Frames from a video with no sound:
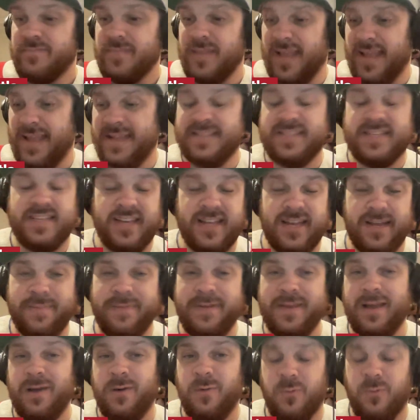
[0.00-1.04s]
It's going to
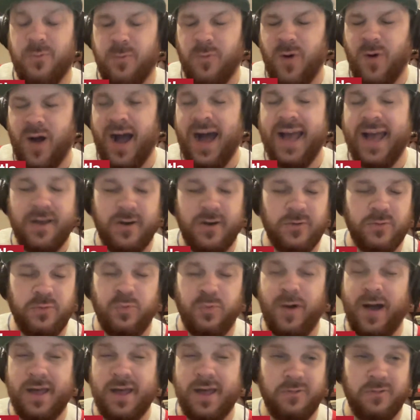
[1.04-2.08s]
be a wild,
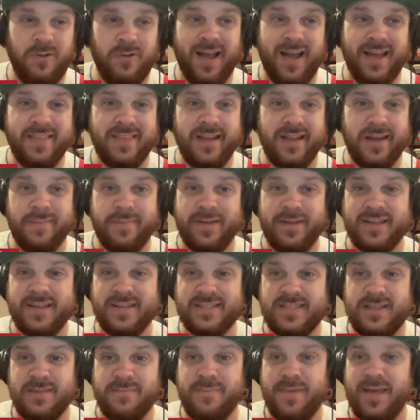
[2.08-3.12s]
wild ride there
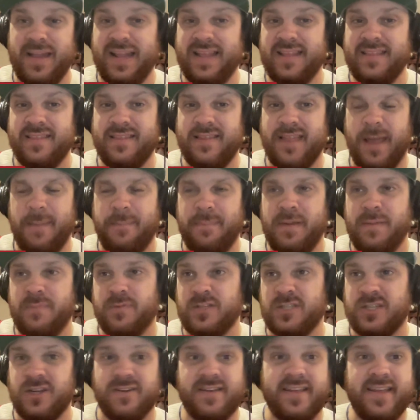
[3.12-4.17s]
because the minute that people
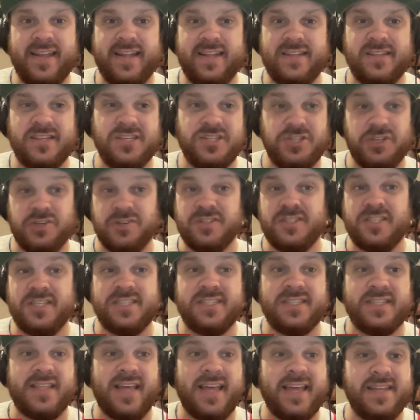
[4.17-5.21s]
start getting these
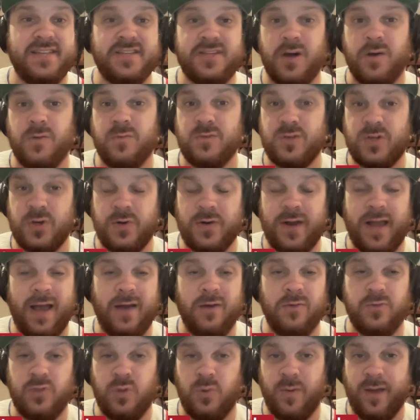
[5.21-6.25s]
jerseys and they don't turn
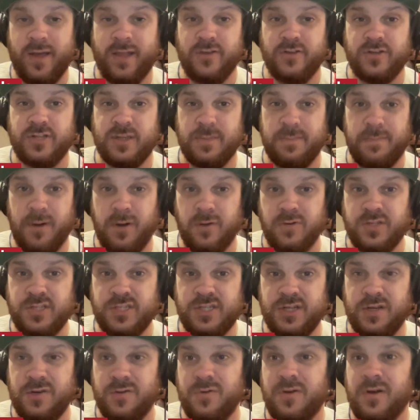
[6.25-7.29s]
out the way they're supposed
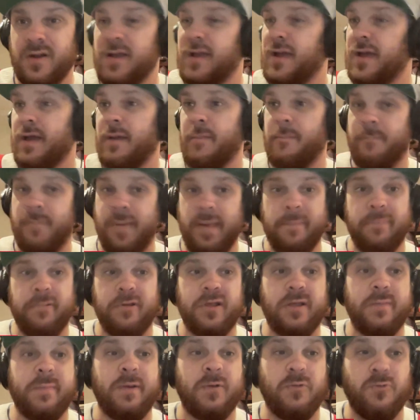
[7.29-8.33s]
to, people are
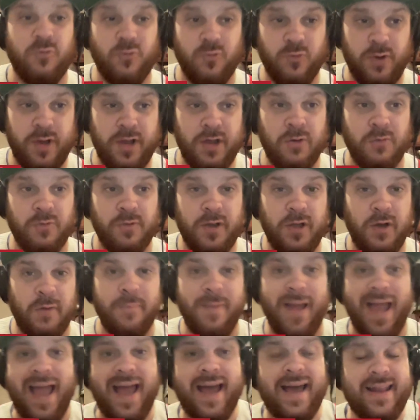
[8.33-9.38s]
going to be real, real
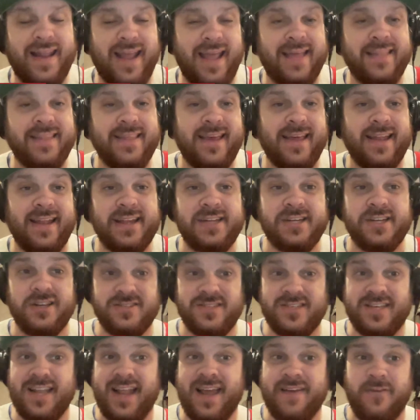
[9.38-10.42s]
mad, and the NHL
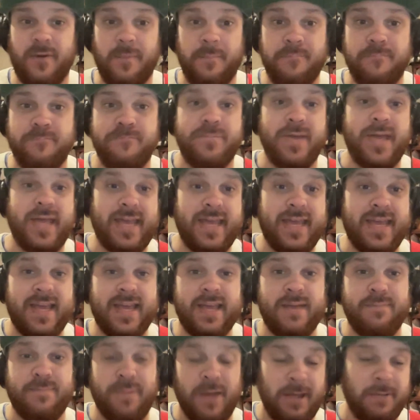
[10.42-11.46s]
is going to have a
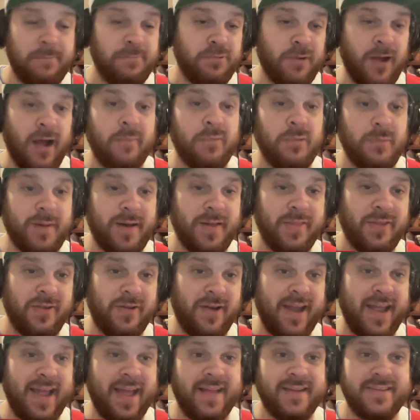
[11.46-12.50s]
big, big problem on their
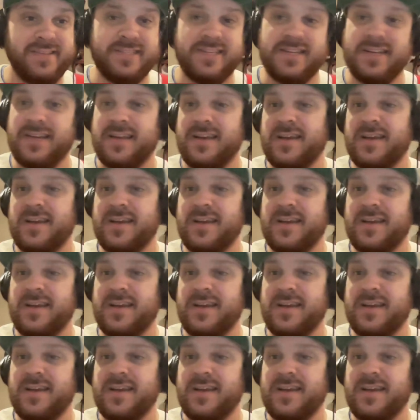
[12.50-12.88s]
hand.